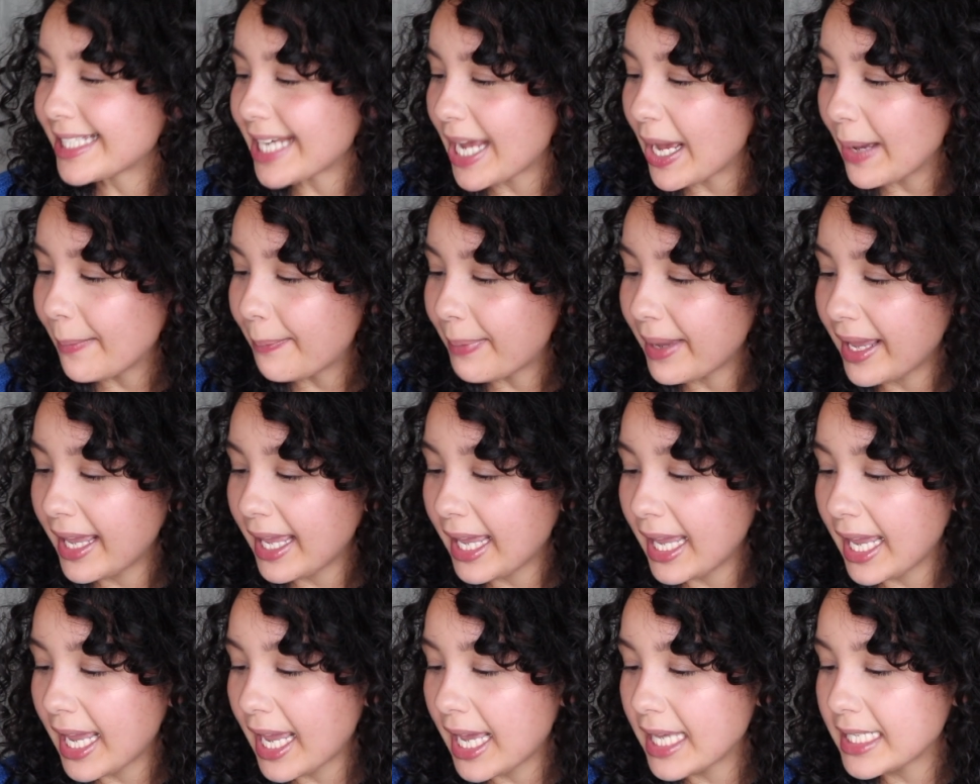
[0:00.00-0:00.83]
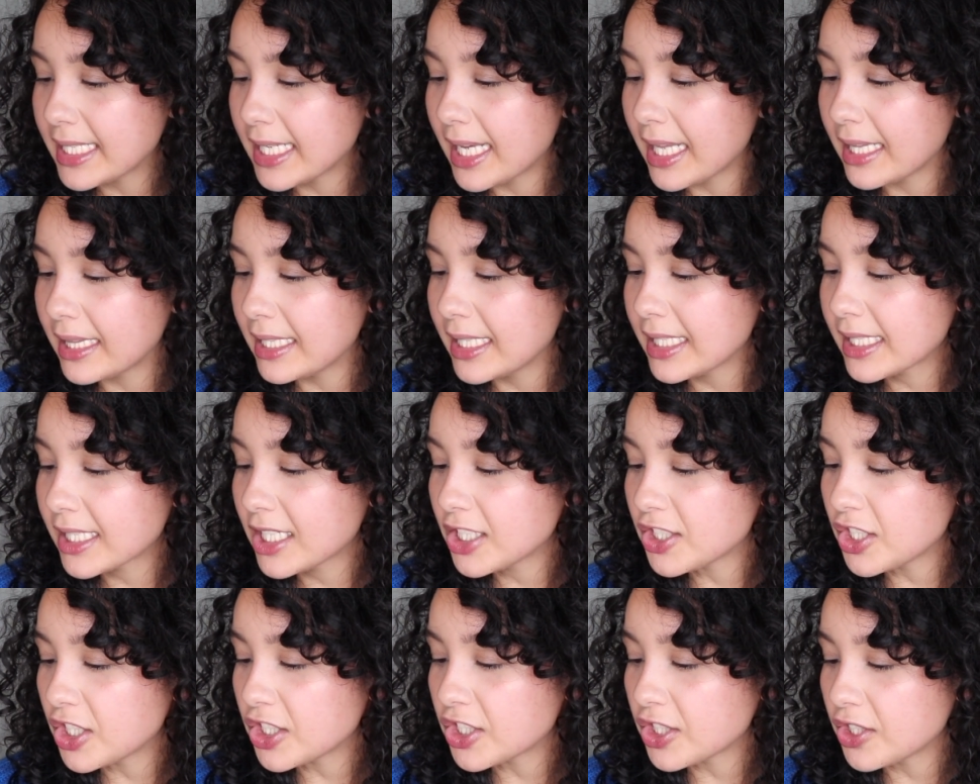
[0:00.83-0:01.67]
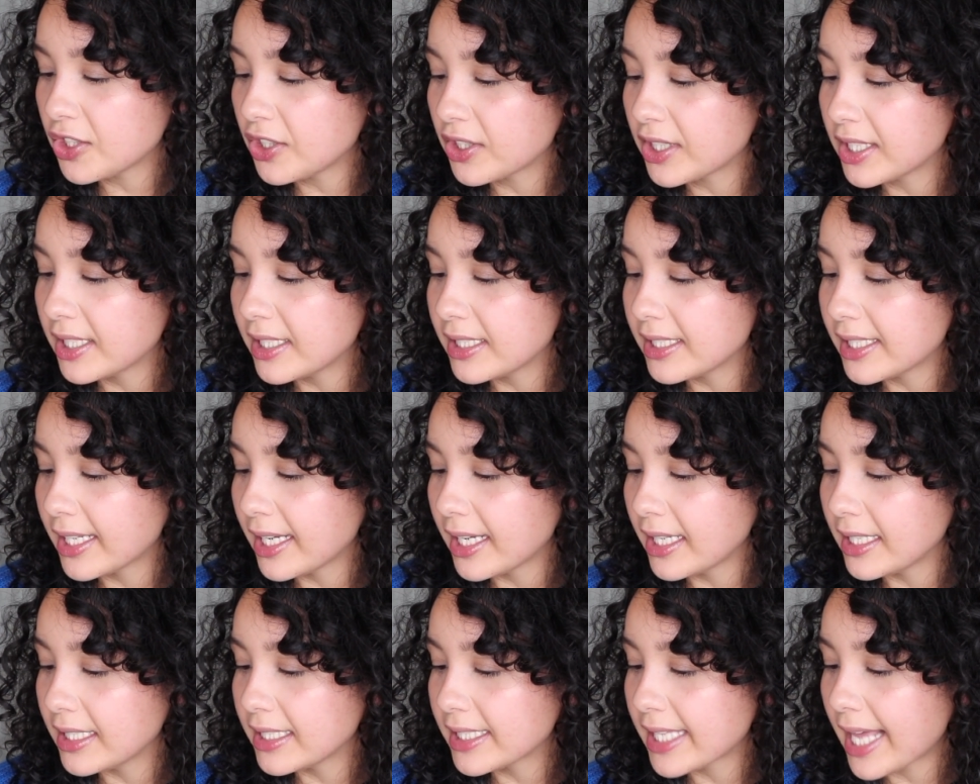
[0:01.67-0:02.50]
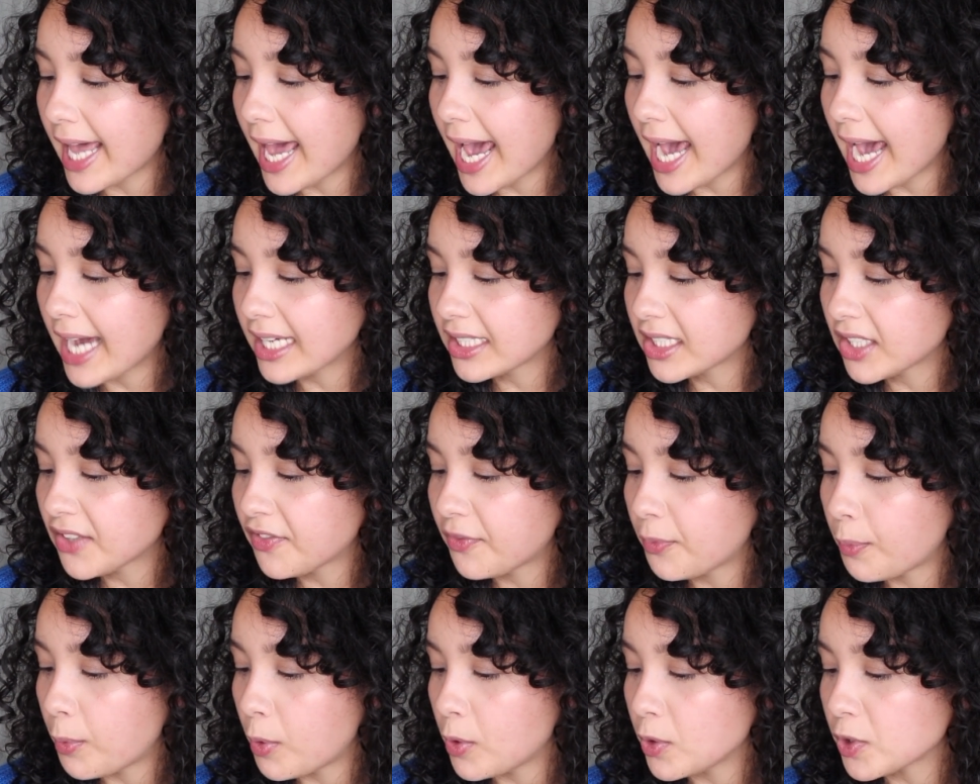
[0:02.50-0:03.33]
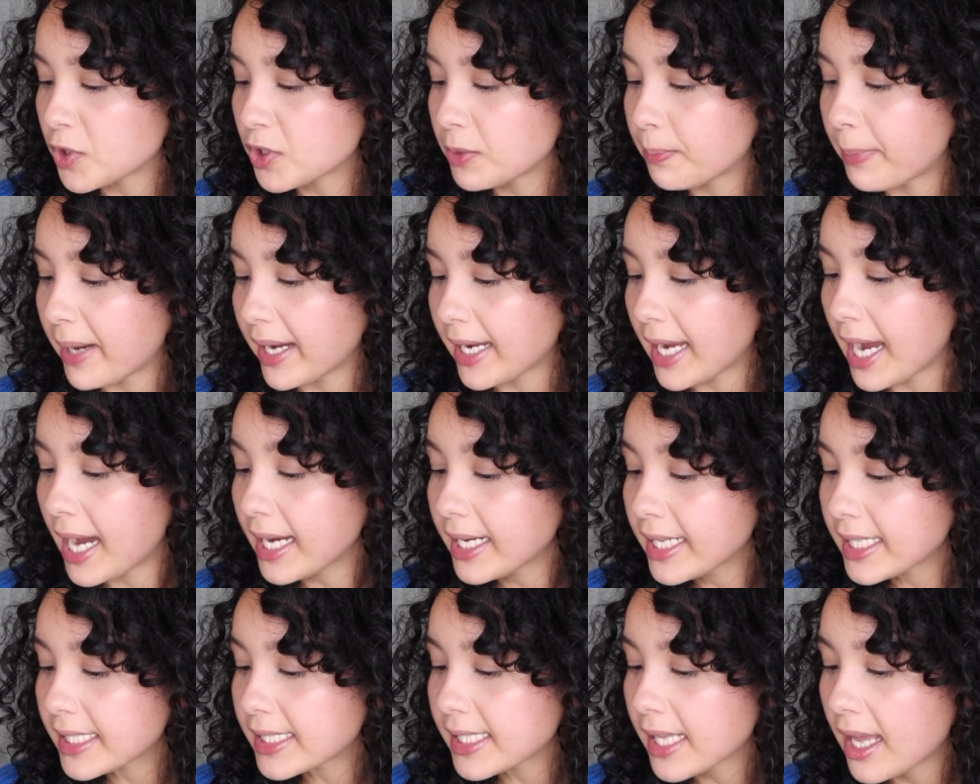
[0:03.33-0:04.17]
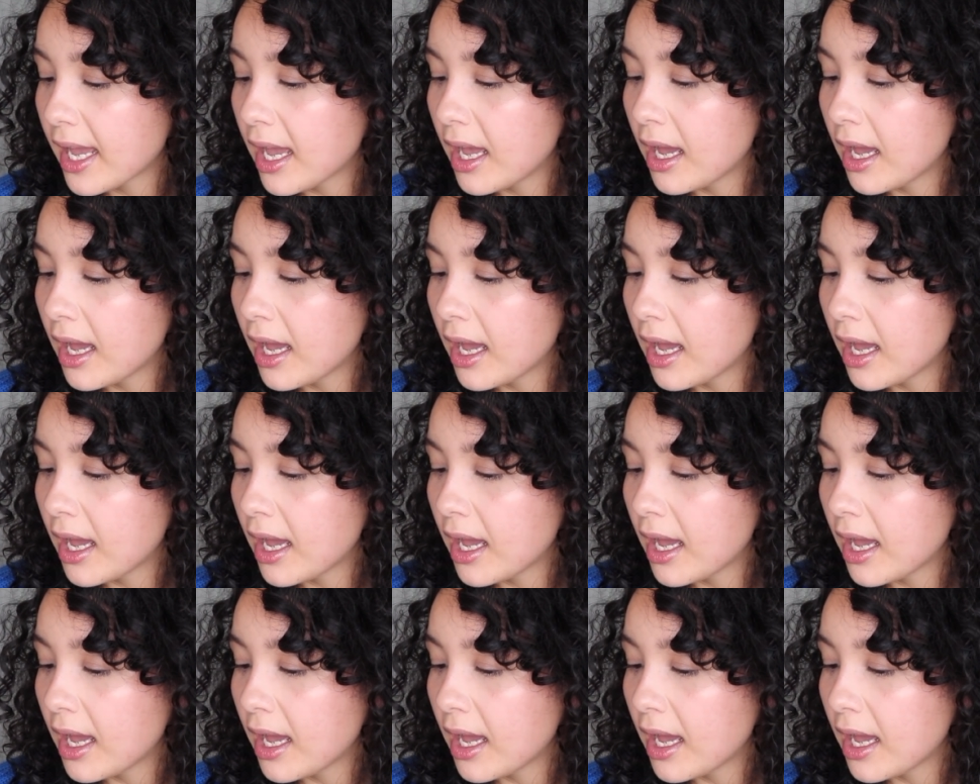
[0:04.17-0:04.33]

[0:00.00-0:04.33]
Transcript: step, and this conditioner contains active postbiotics,